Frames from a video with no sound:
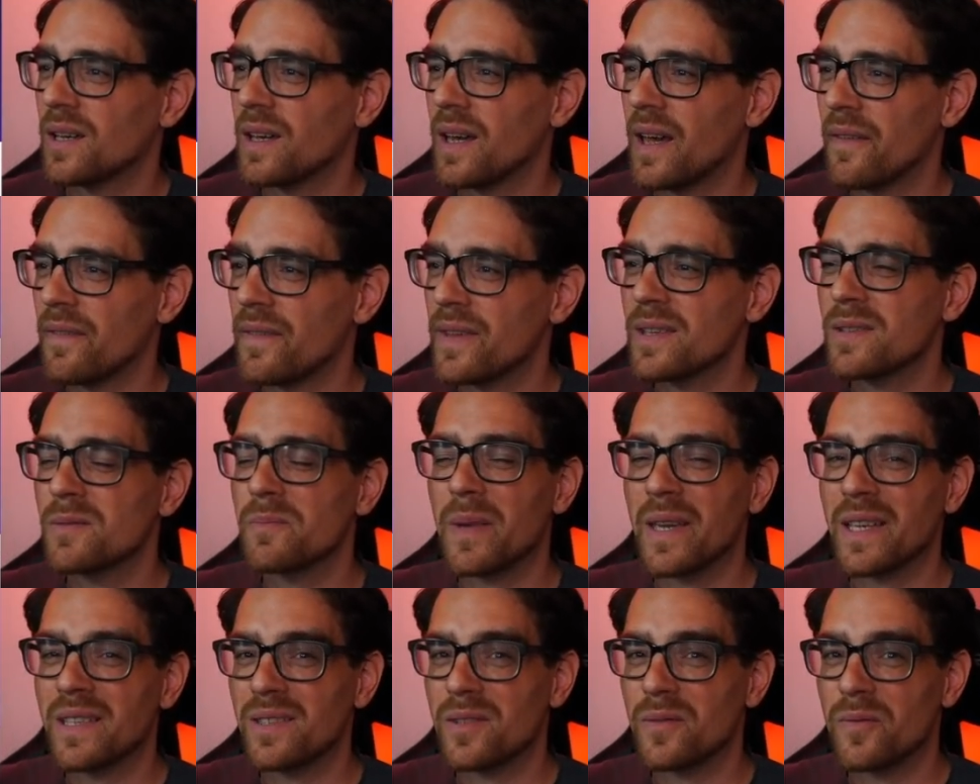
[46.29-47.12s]
And this
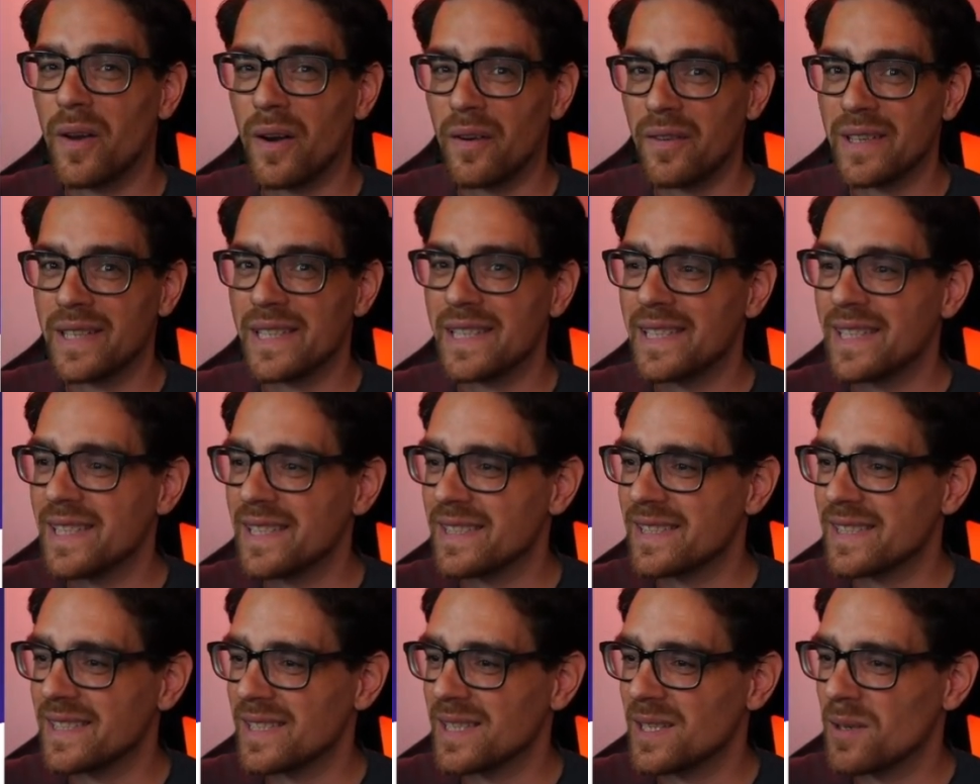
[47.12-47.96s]
makes it very
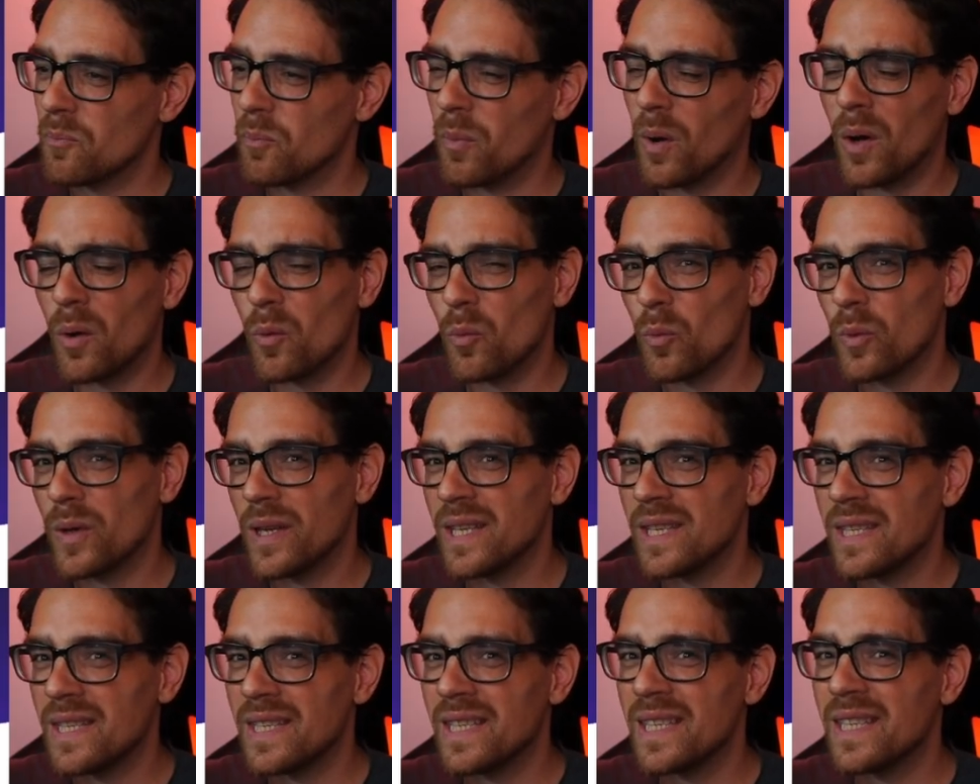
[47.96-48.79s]
easy, but we
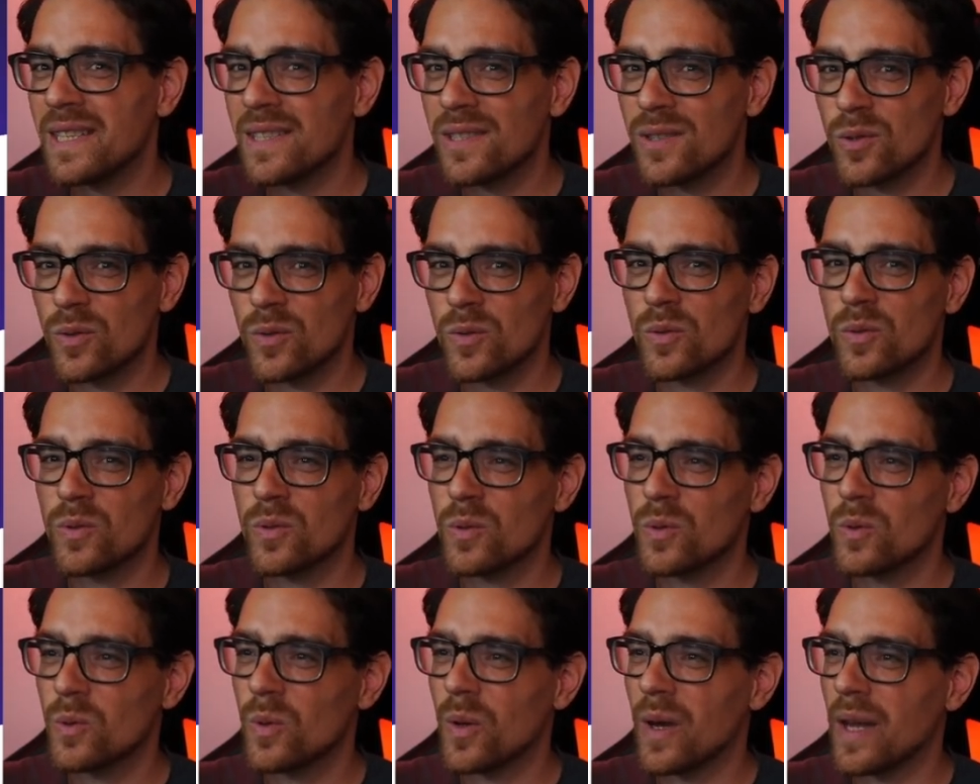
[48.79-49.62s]
need to
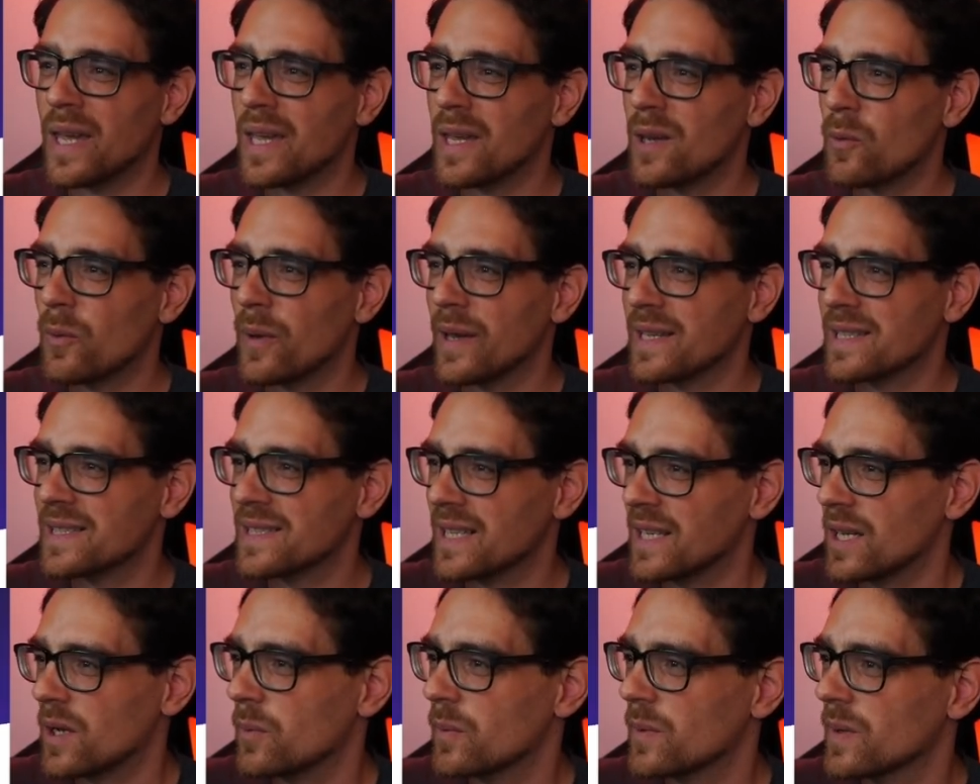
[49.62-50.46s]
do a quick
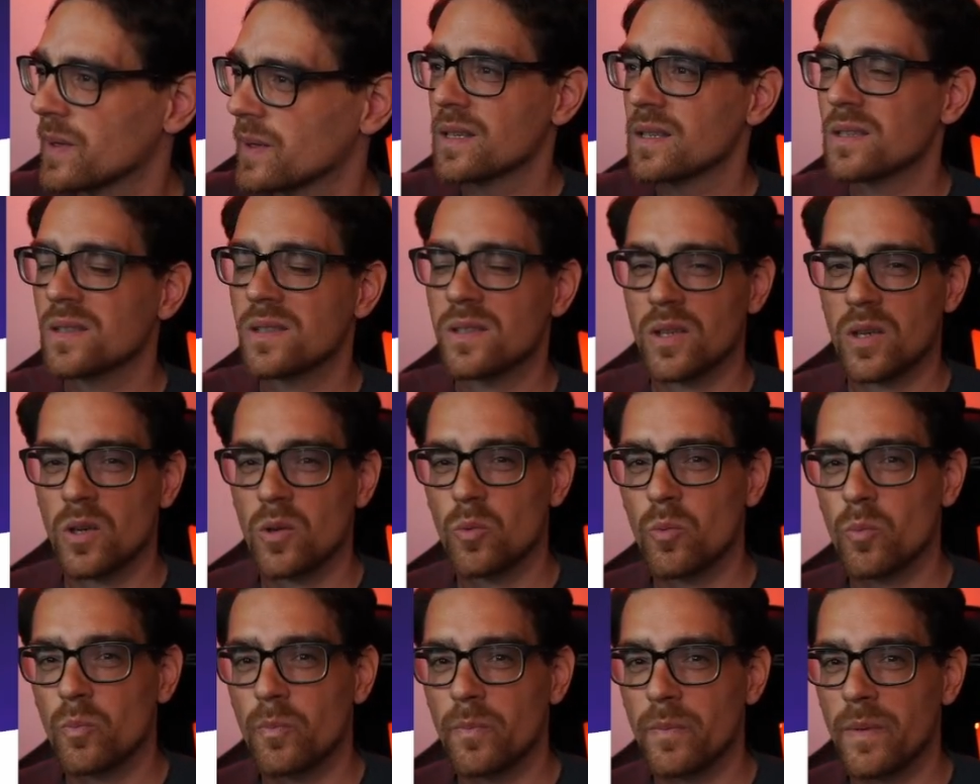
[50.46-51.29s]
setup.
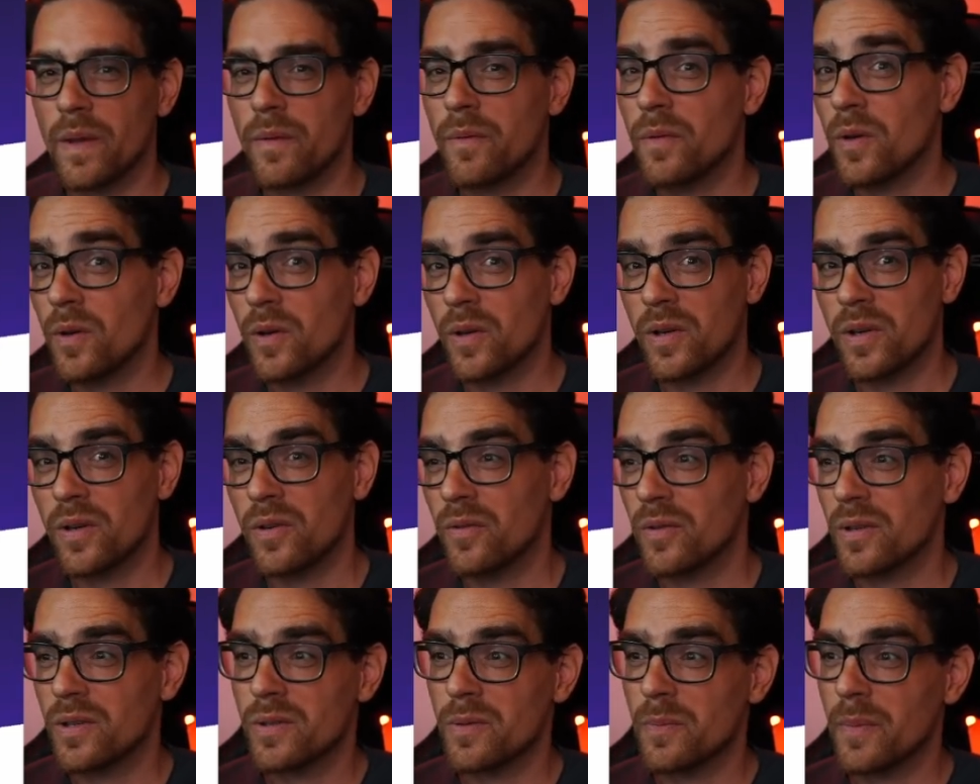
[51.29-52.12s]
So if you're
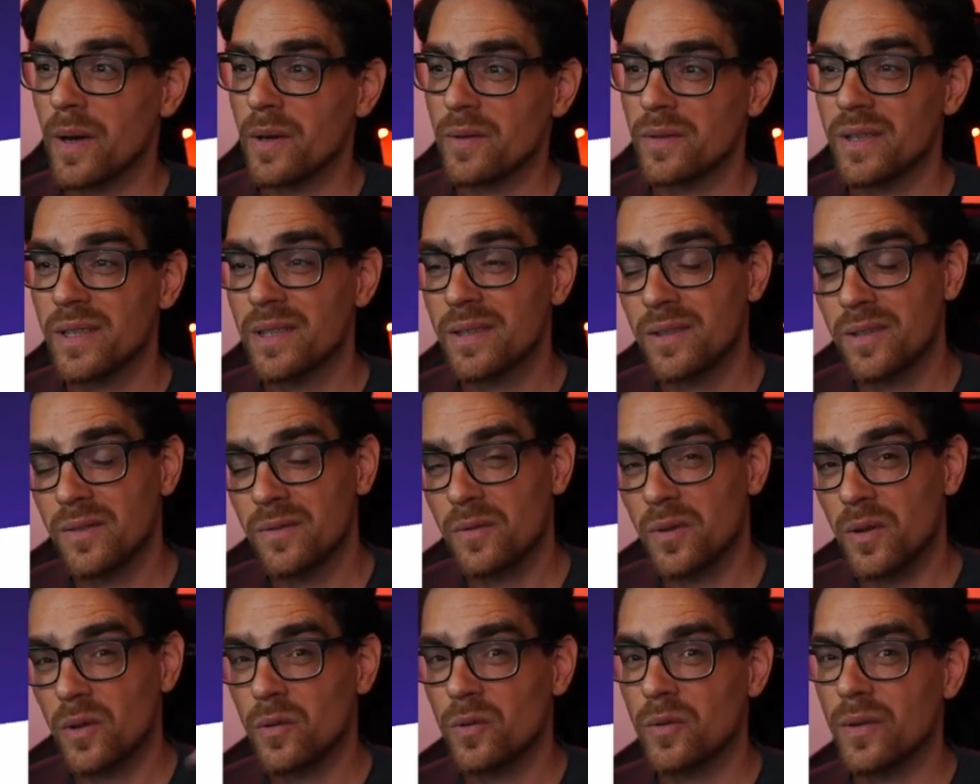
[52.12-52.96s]
curious about this,
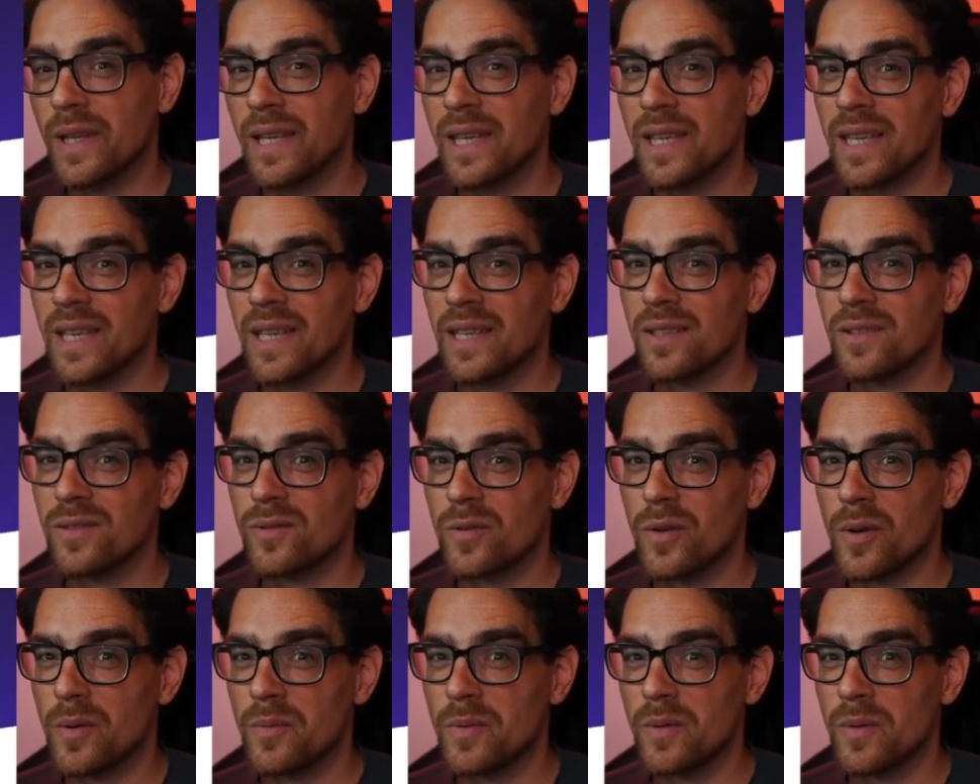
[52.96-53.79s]
follow the link in the
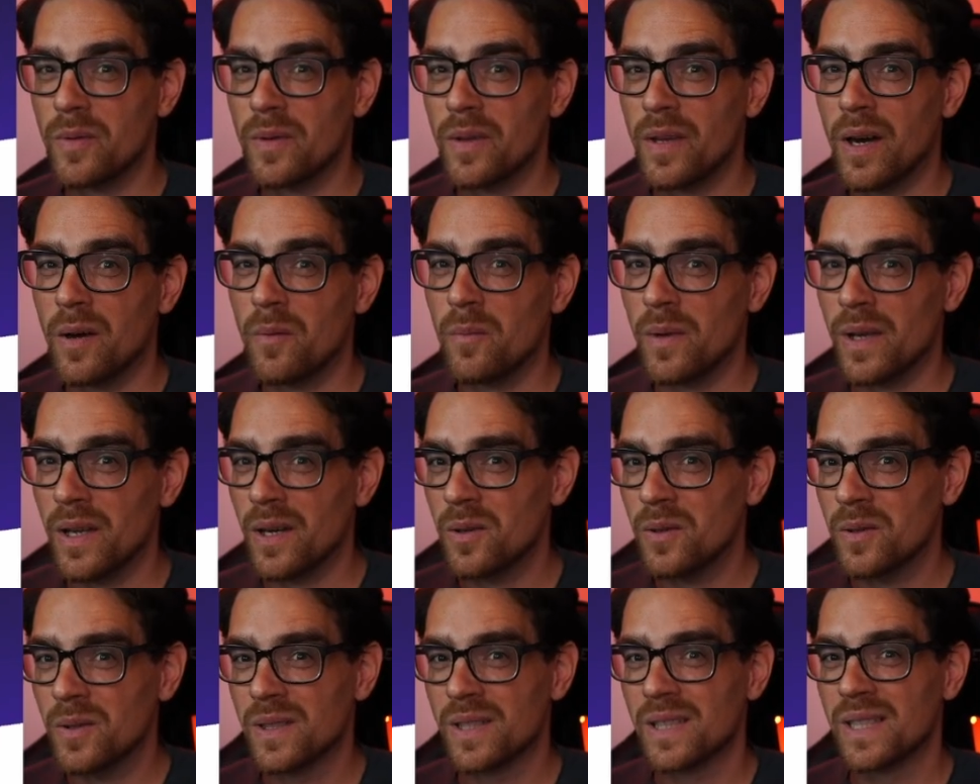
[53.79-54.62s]
description down
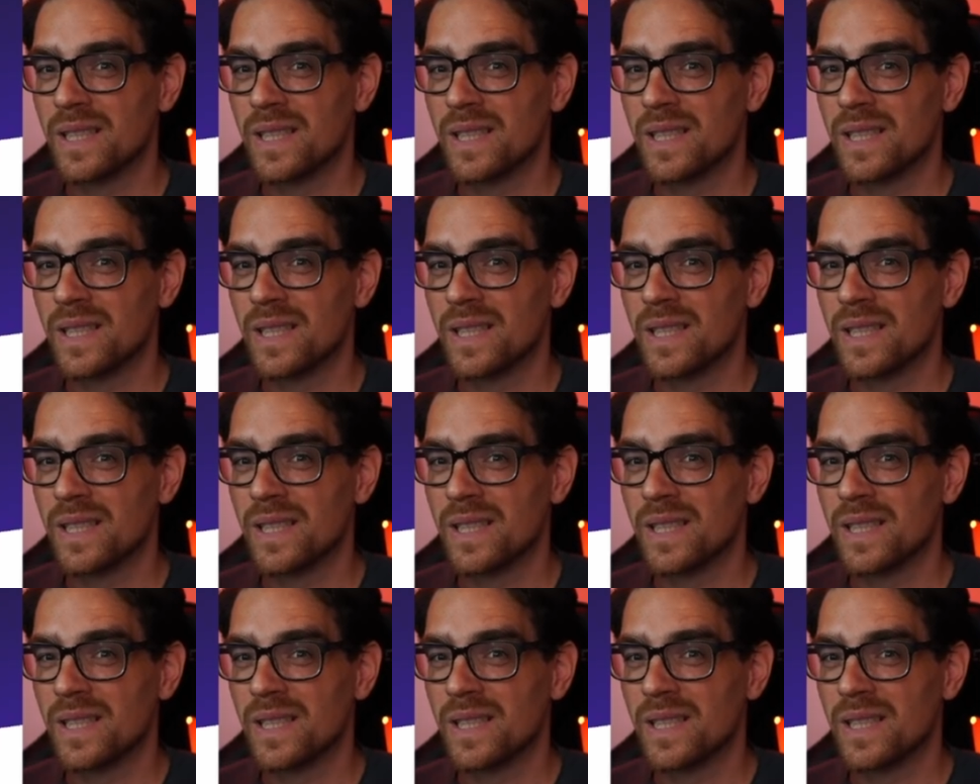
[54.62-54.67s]
below,